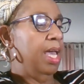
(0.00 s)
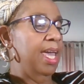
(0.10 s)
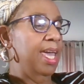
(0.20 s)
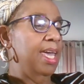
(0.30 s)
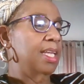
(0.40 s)

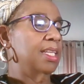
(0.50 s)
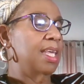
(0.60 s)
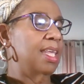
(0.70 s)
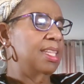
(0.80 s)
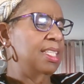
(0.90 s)
And
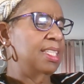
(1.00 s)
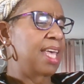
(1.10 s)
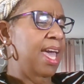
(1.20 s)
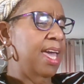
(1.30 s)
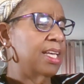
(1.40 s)
this
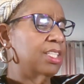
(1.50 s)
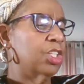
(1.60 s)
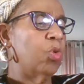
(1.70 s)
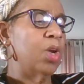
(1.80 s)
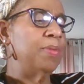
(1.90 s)
has
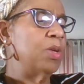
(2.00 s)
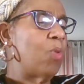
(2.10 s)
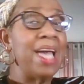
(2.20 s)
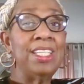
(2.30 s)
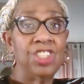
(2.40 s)
creamy
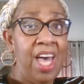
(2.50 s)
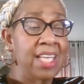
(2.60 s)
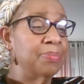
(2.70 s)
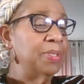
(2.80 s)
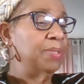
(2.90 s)
white
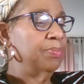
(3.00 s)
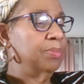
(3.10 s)
jasmine,